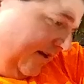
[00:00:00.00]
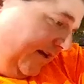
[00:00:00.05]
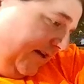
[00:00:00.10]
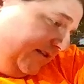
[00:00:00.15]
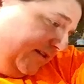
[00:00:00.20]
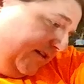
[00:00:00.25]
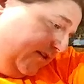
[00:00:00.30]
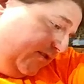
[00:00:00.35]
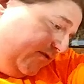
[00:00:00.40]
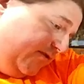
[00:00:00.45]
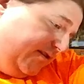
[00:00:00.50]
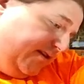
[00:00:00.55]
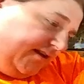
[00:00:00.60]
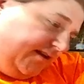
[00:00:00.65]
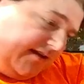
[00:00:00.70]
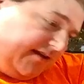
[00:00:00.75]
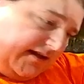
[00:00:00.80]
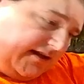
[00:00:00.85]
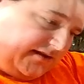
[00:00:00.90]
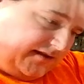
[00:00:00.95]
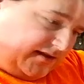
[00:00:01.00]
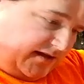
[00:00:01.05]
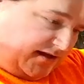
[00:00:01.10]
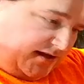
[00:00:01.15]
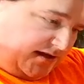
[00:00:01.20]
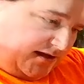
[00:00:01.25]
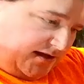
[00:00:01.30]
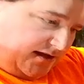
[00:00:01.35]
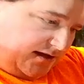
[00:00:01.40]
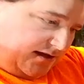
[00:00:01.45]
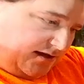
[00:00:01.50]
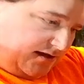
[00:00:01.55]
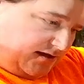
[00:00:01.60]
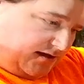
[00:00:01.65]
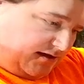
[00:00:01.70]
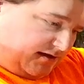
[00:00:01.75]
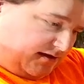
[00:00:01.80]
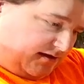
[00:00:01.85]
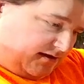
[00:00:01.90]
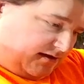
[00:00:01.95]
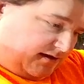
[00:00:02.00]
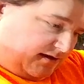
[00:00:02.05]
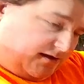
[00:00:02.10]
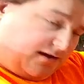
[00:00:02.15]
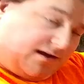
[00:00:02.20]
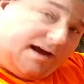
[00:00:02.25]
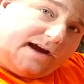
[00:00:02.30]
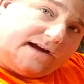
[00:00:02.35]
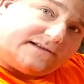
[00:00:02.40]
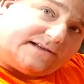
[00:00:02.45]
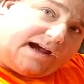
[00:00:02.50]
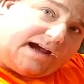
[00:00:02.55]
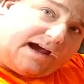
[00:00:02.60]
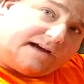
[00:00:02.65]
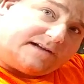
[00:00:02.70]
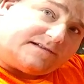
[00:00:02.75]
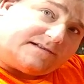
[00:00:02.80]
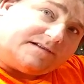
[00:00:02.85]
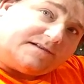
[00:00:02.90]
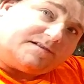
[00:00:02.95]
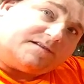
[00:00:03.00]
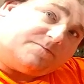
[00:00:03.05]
It's interesting that the x-axis